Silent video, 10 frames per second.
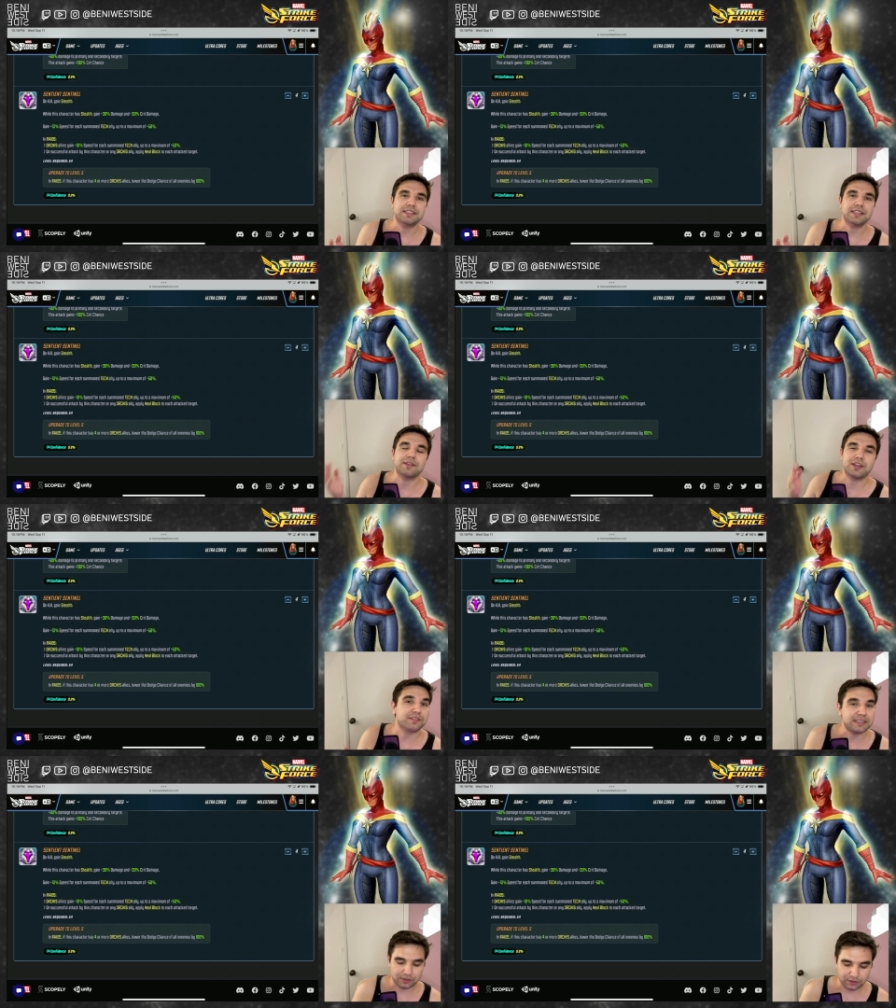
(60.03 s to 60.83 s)
of raids,
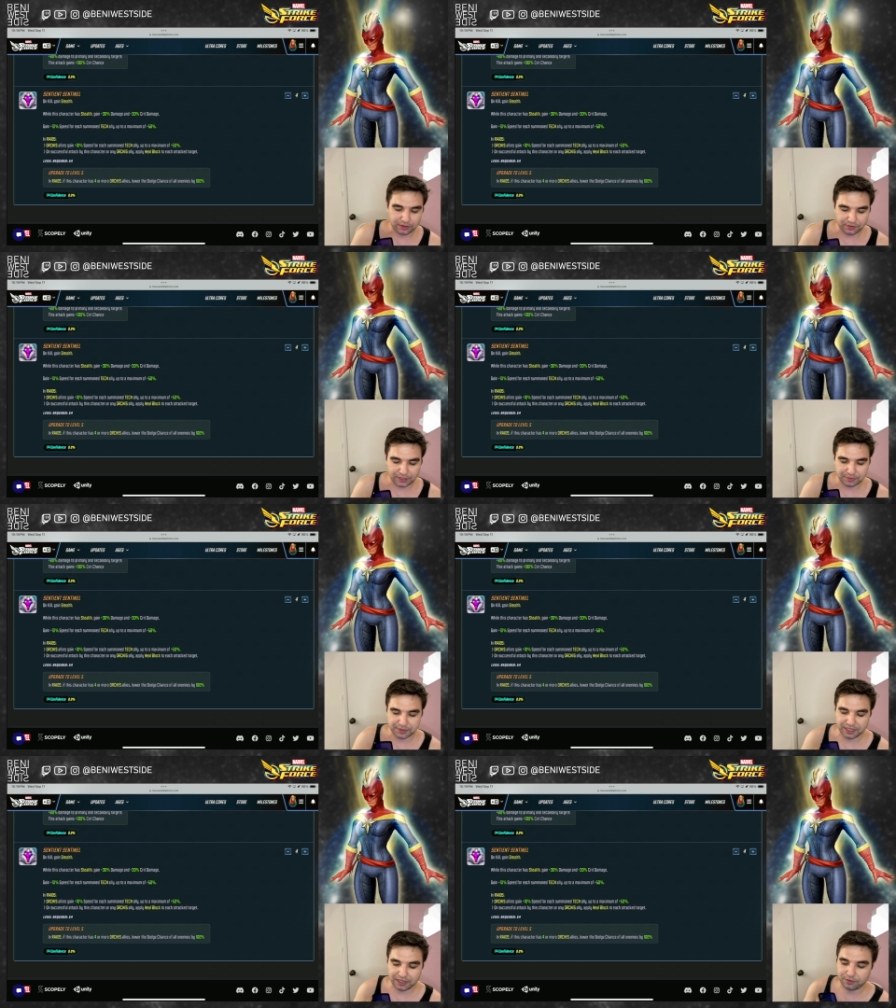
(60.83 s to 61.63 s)
it's only for
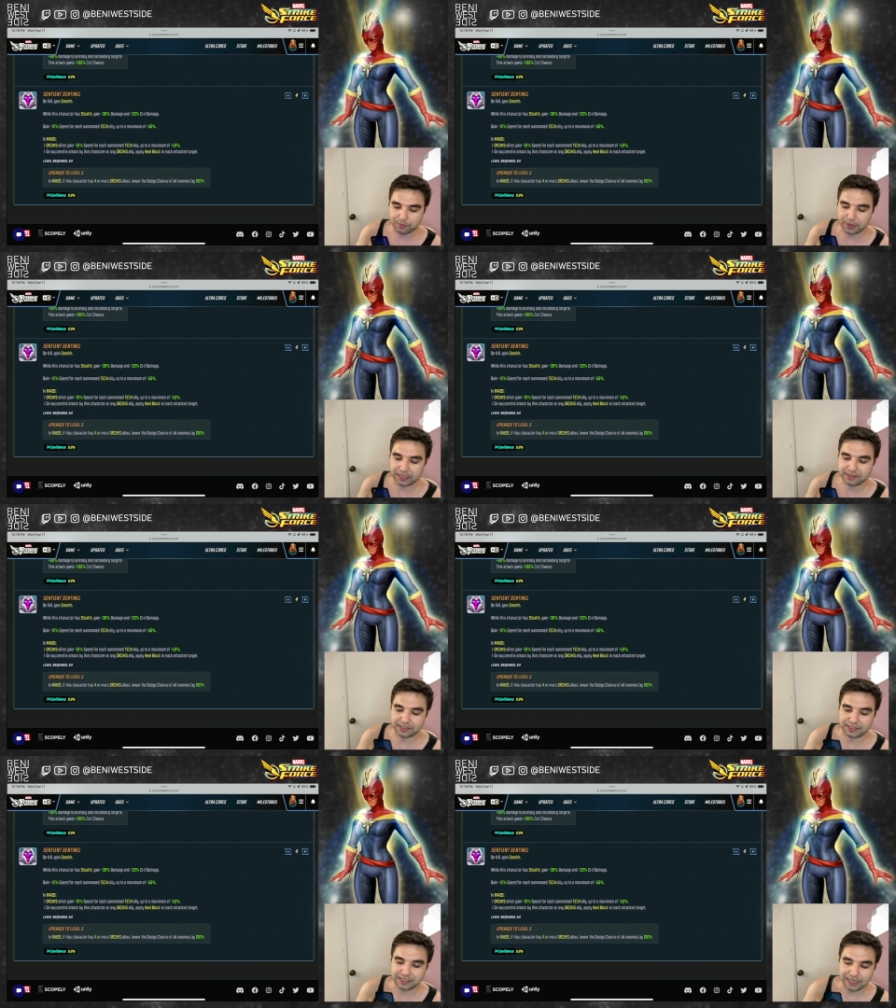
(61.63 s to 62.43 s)
himself, but it's a
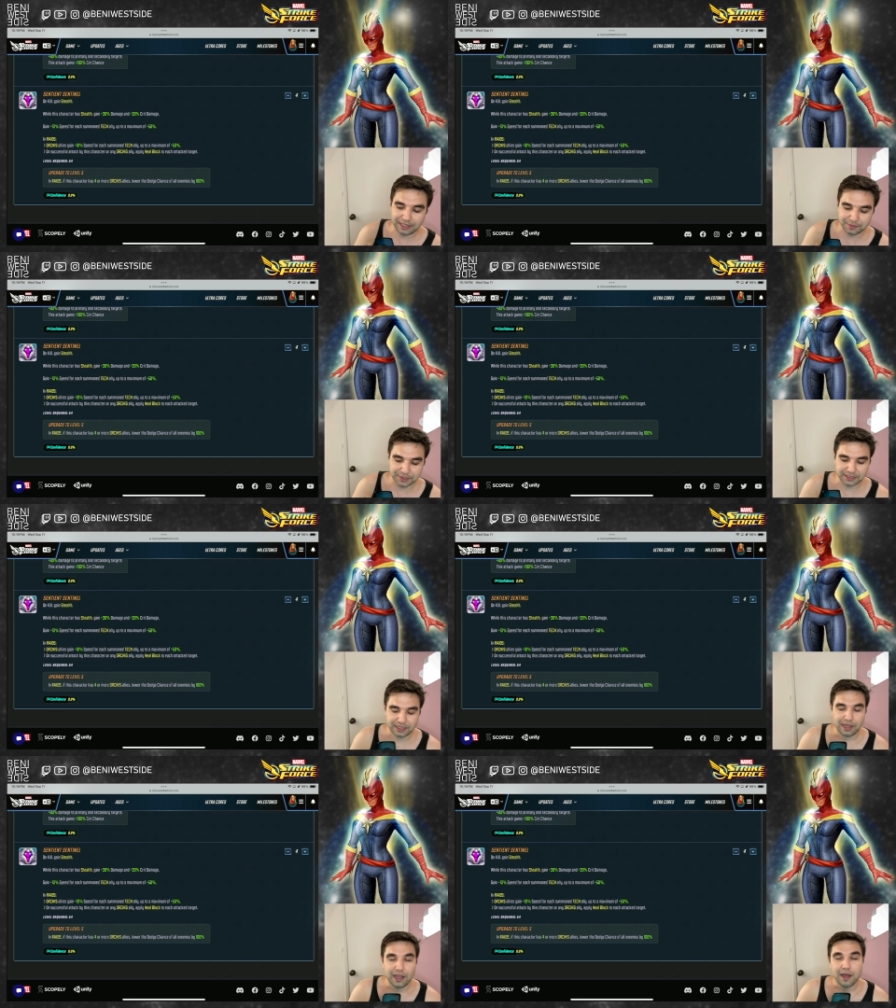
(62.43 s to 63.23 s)
key element.
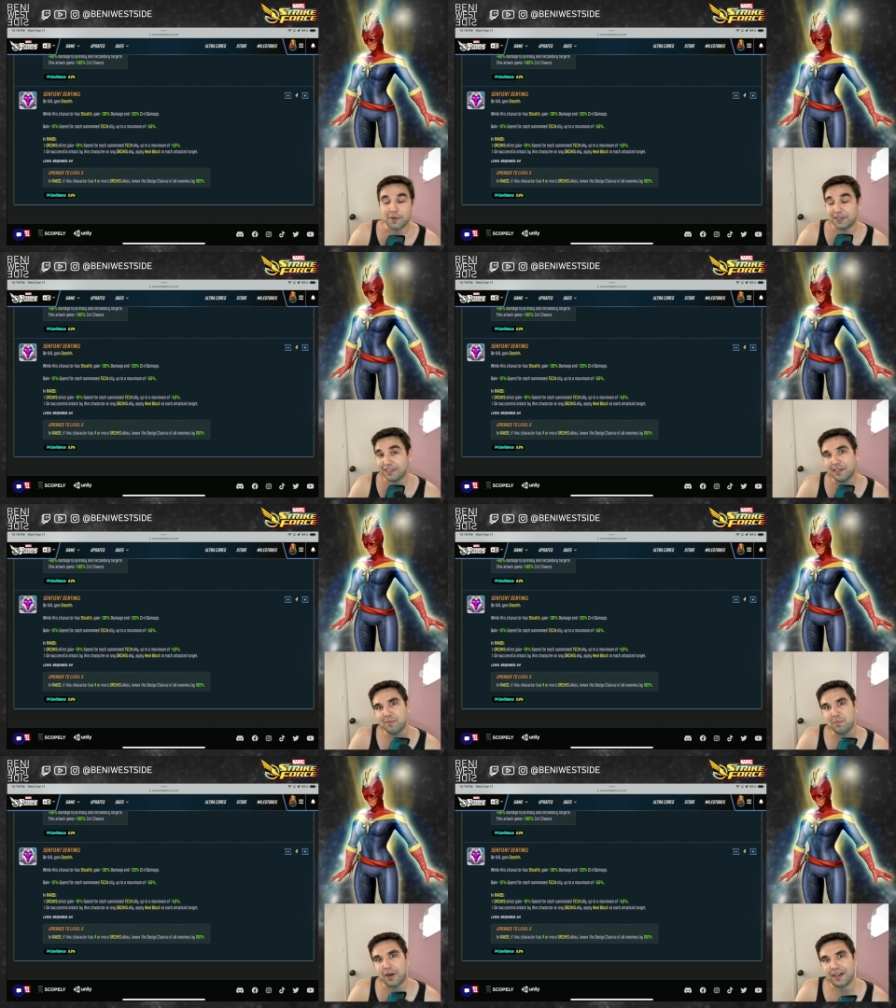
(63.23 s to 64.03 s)
But the
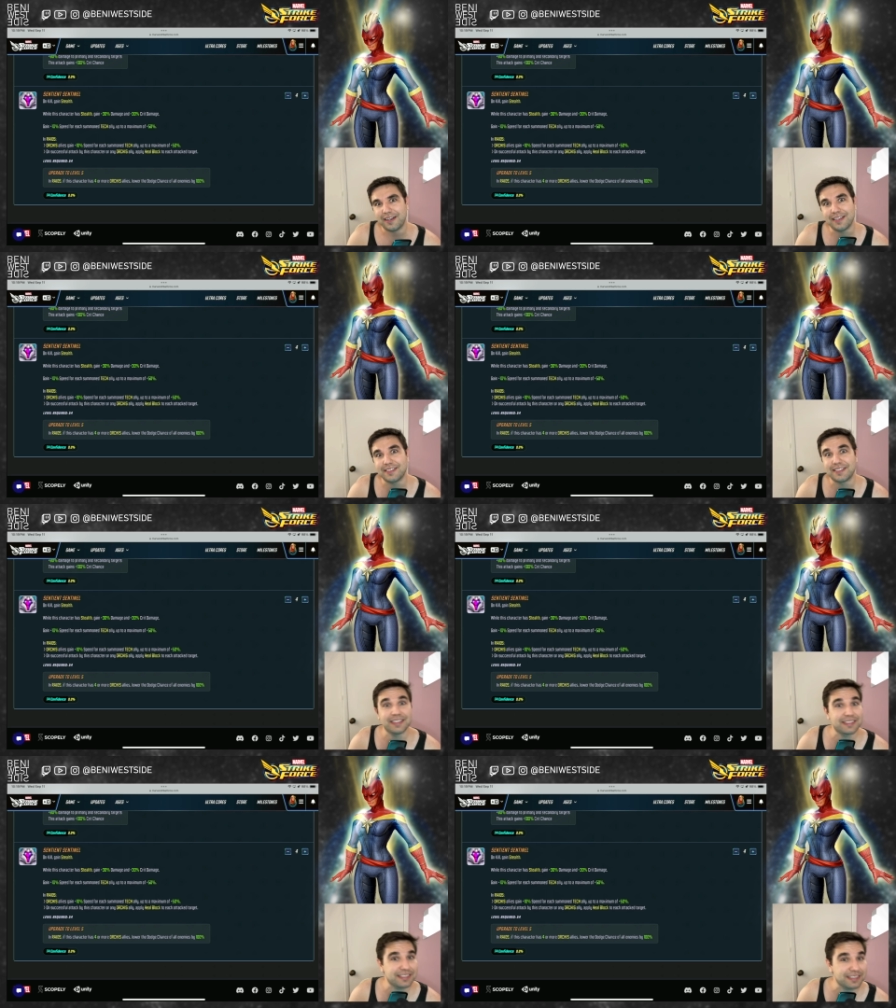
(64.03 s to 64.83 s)
good part is
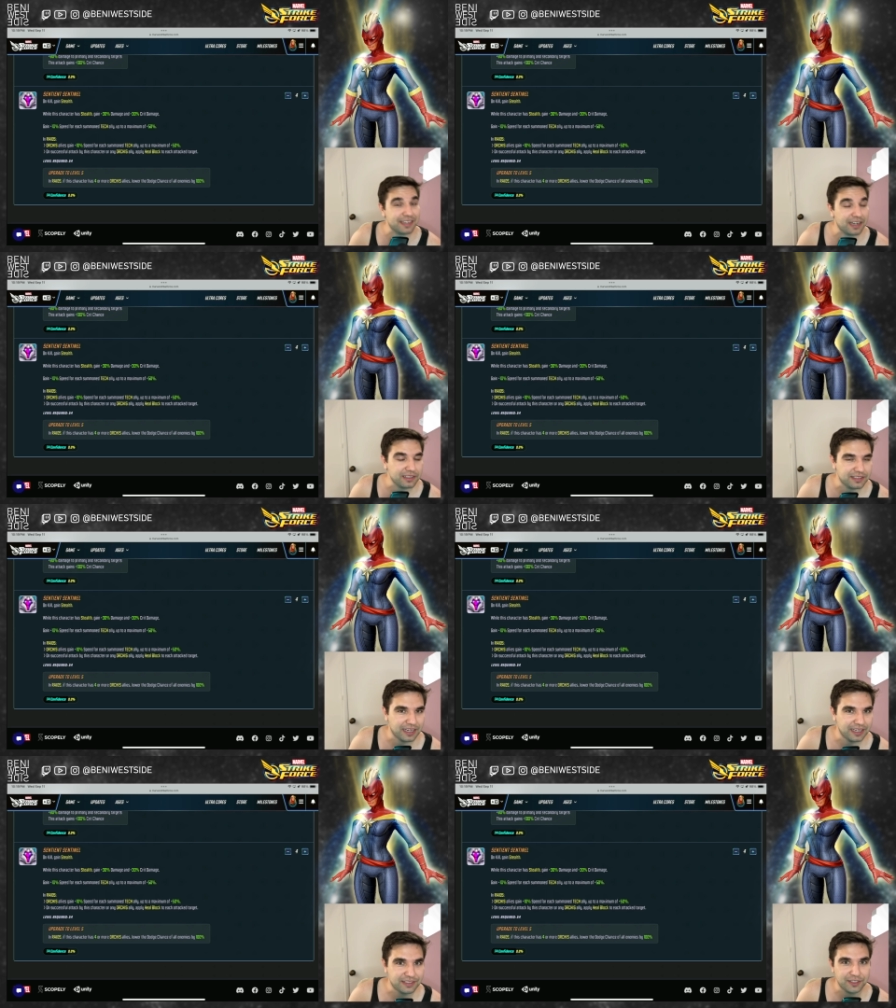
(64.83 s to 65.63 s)
it's not tied to